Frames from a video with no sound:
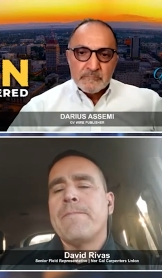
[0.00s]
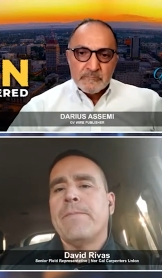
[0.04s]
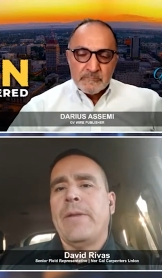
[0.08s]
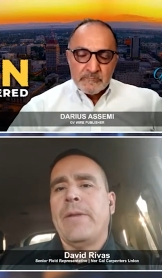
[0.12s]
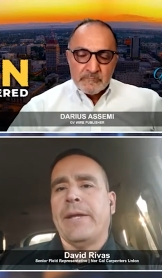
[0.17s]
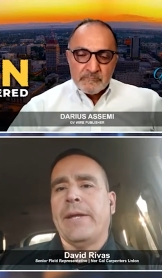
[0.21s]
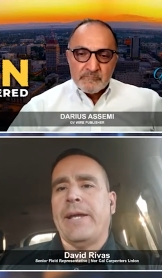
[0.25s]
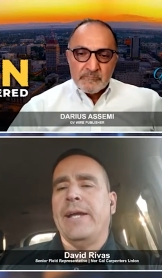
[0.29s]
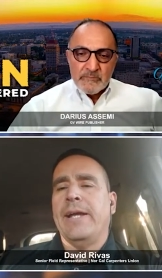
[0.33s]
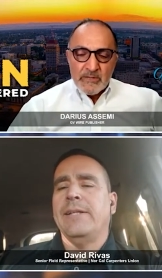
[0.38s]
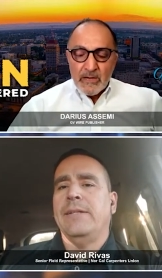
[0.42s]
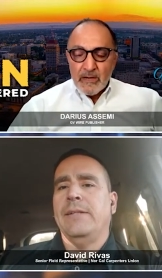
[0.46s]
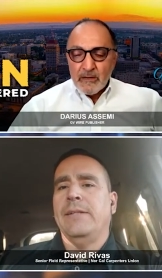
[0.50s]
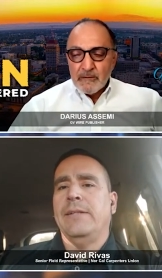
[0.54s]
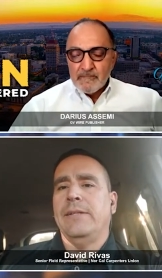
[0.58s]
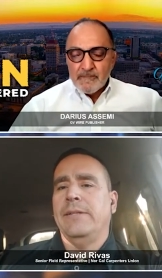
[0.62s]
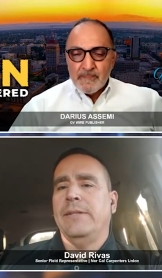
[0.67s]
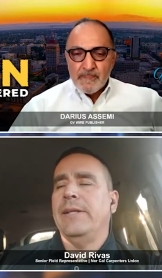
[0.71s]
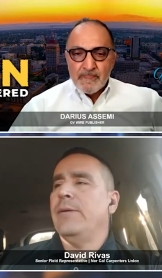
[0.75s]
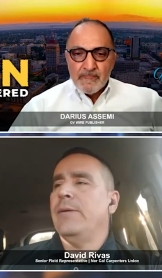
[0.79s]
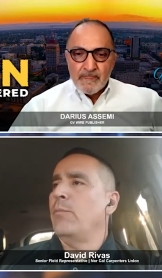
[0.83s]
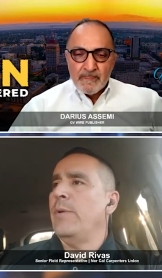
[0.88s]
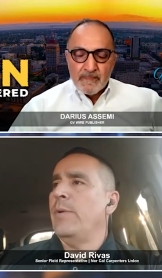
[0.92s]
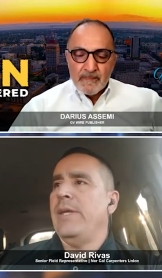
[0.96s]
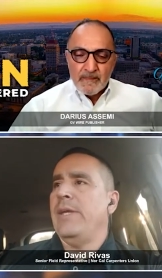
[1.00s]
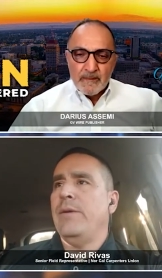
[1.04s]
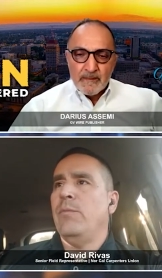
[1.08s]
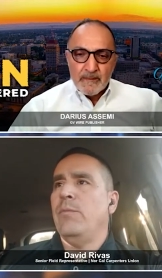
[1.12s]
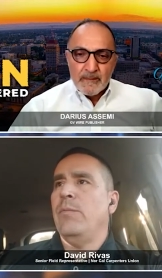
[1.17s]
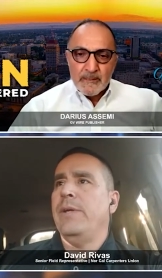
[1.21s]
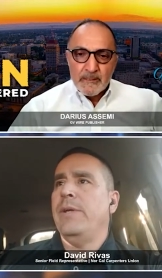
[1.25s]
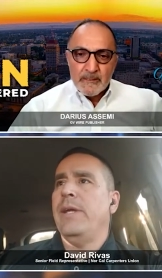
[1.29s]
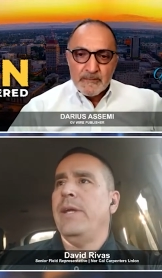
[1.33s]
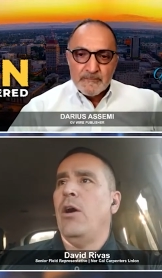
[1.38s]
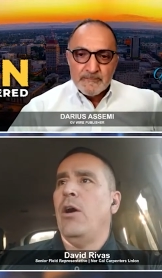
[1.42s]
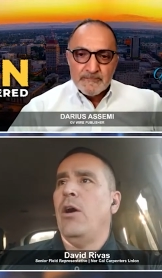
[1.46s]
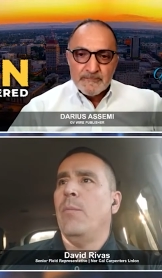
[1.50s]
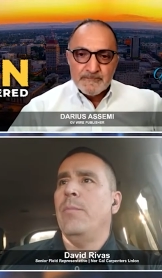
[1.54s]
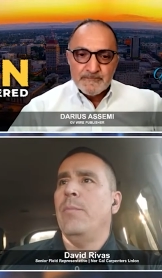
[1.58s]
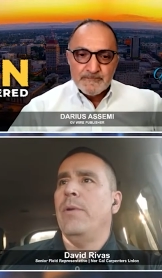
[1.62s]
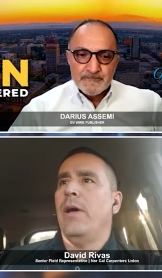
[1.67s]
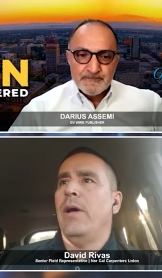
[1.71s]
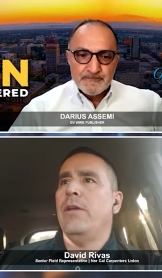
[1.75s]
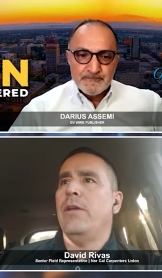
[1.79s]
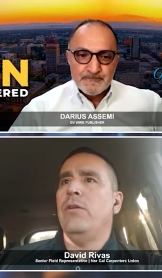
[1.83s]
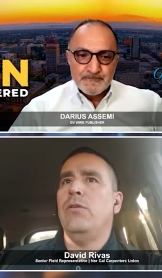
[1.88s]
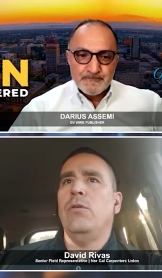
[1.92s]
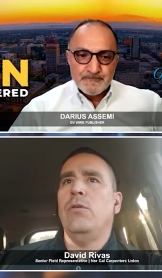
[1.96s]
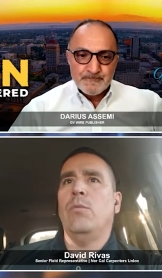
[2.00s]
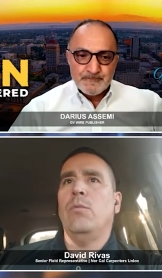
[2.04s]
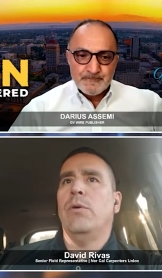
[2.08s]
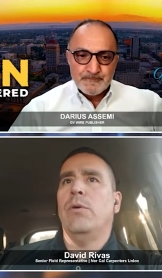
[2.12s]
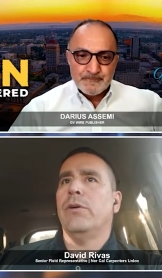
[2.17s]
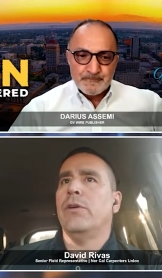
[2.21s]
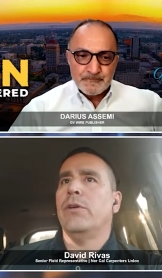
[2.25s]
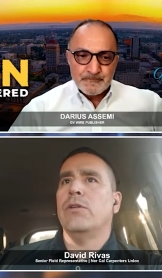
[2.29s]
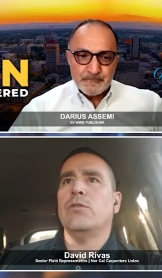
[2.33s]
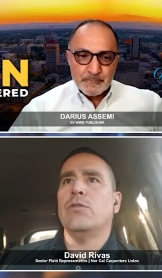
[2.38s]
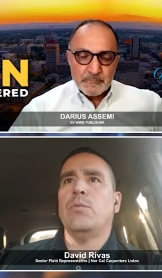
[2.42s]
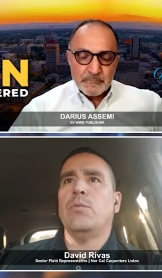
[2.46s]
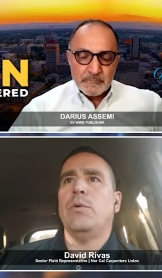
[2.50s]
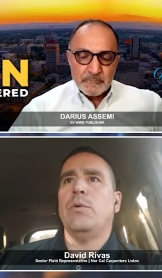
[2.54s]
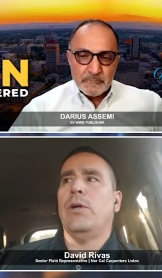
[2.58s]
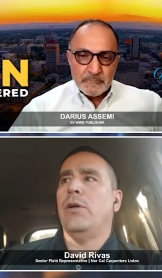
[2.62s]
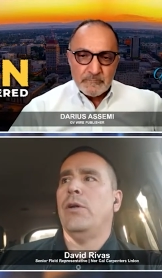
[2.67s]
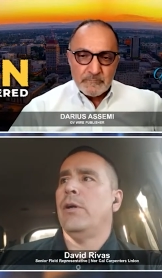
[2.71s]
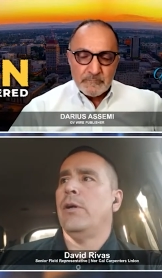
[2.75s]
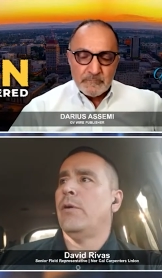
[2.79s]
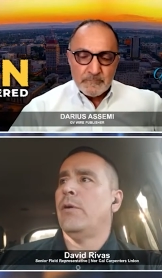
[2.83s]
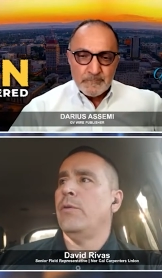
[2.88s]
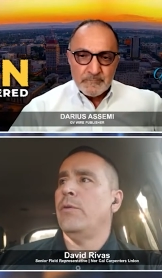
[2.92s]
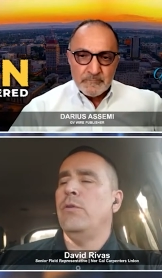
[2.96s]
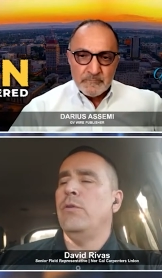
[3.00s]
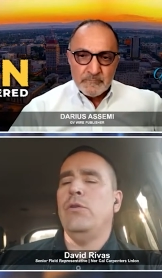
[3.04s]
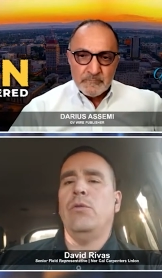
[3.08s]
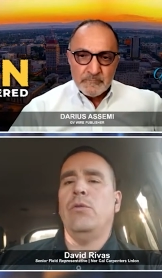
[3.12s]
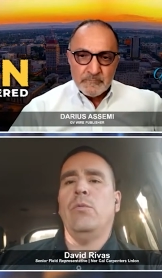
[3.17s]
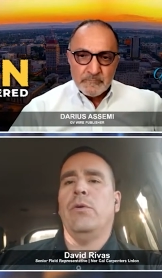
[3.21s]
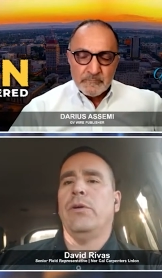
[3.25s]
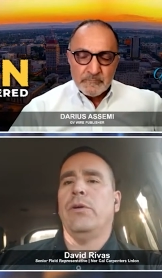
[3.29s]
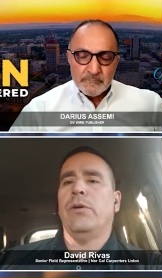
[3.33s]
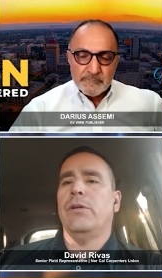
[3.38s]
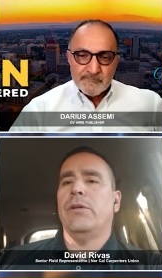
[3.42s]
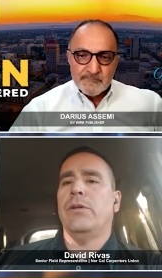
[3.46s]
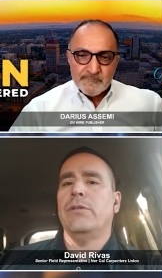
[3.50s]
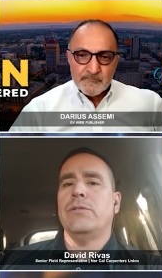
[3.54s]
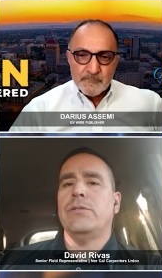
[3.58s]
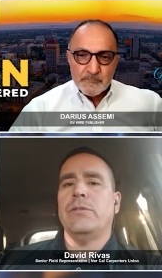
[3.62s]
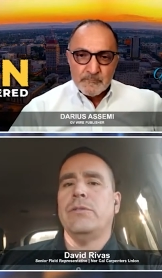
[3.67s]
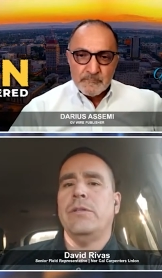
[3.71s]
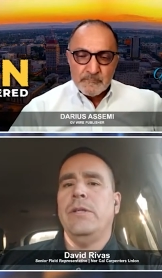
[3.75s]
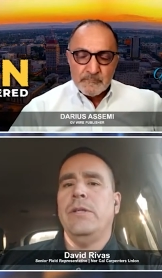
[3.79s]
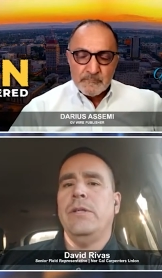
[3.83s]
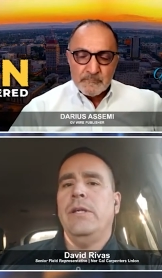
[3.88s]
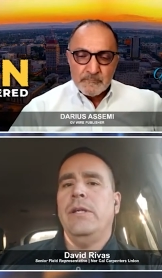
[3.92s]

Speaker 1: Like I, yeah, we we help non-union workers. We are union workers.